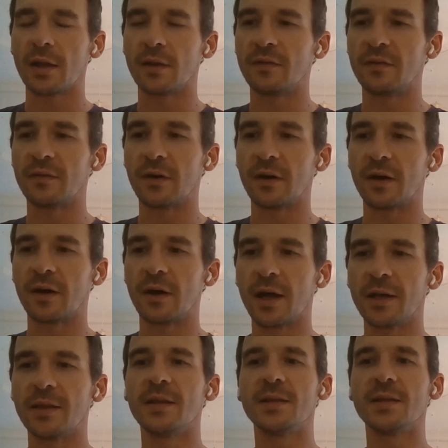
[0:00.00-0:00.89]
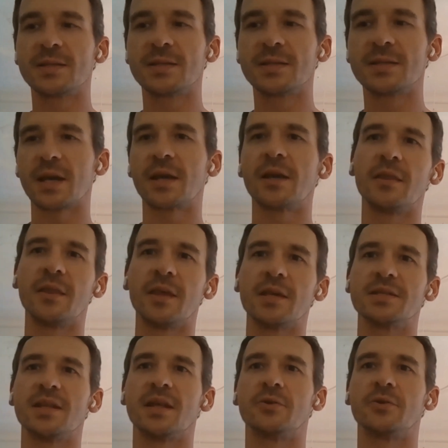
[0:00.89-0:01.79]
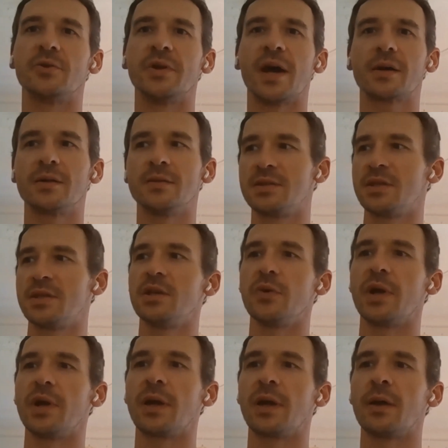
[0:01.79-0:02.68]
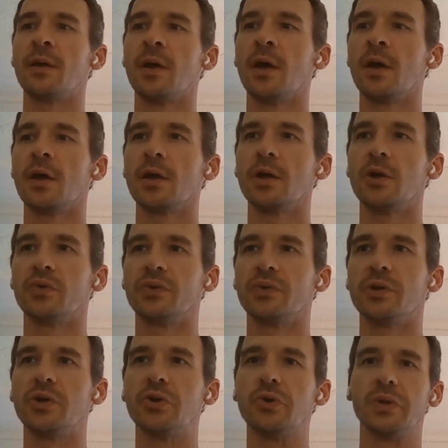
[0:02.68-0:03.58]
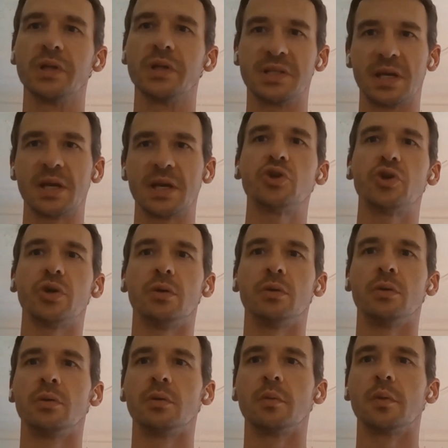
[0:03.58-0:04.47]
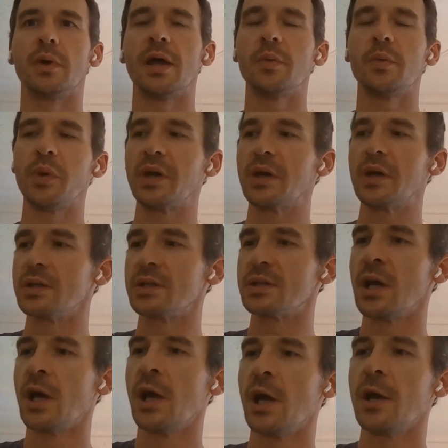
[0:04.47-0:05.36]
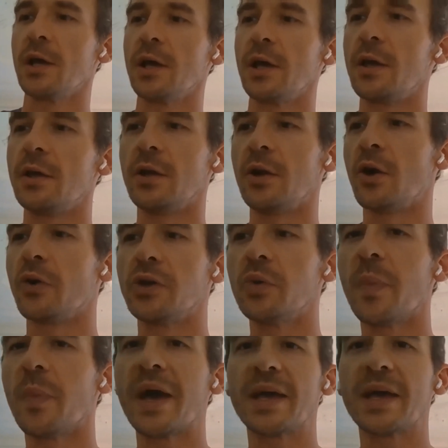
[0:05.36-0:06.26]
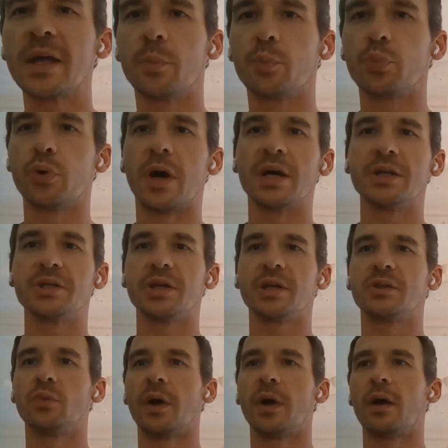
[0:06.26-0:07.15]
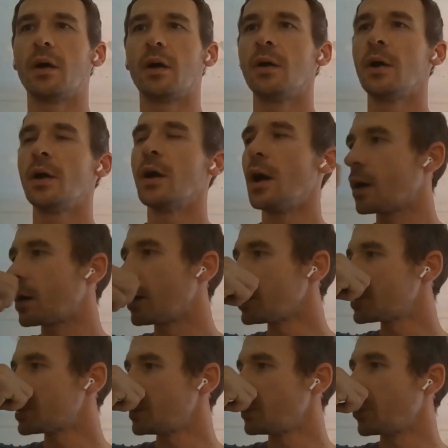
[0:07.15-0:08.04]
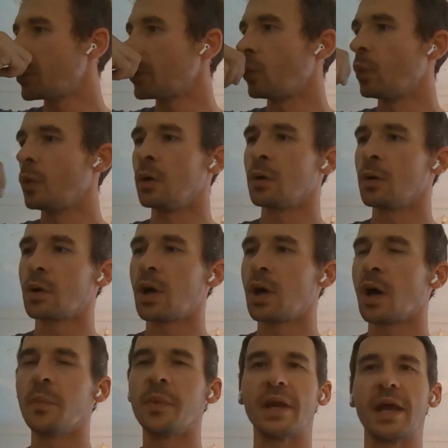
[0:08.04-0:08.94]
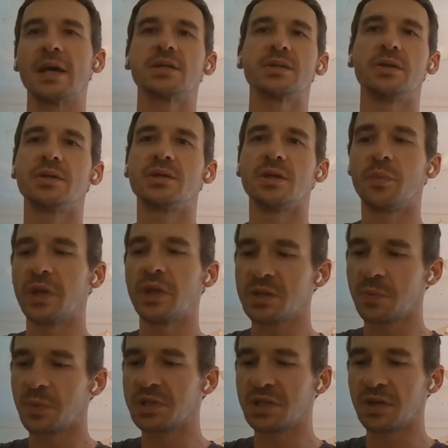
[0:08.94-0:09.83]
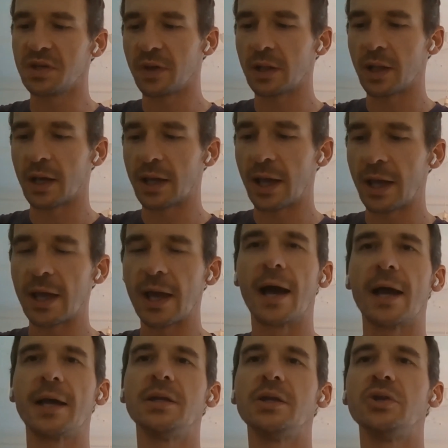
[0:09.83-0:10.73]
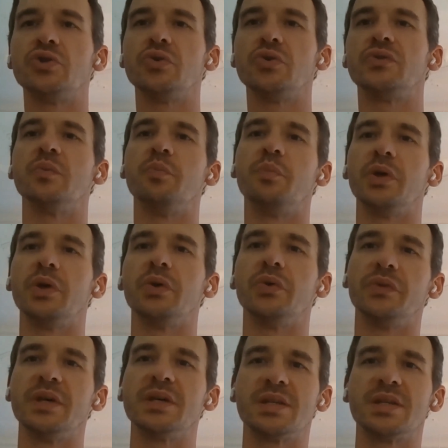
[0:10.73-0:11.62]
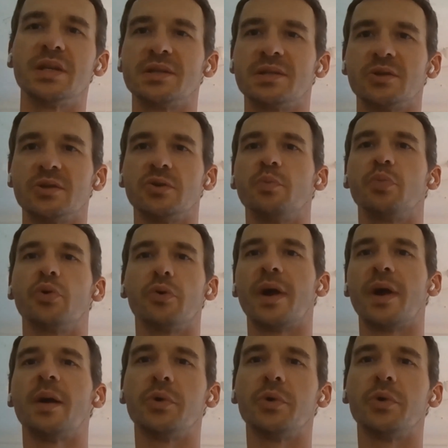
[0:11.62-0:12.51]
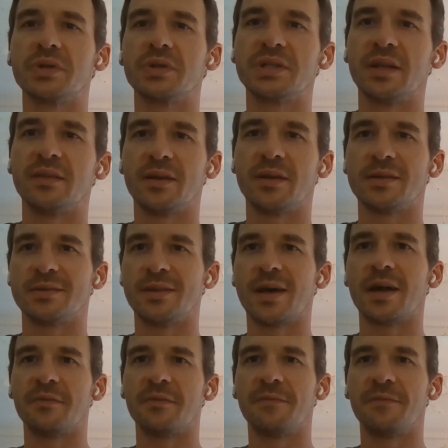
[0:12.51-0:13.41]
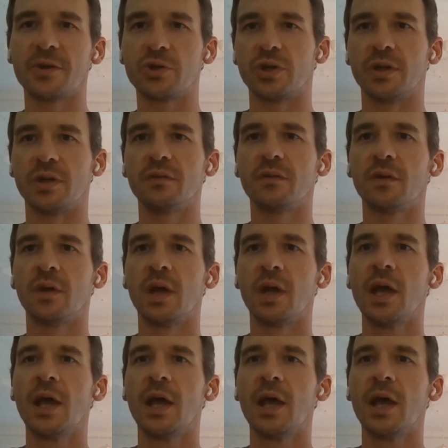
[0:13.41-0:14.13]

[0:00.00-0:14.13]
And then the second thing is that they're not considering their utilization, right? Because you might get a project where a customer will come and ask you something specific like, hey, I need you to build this in a certain parameter set that is not efficient.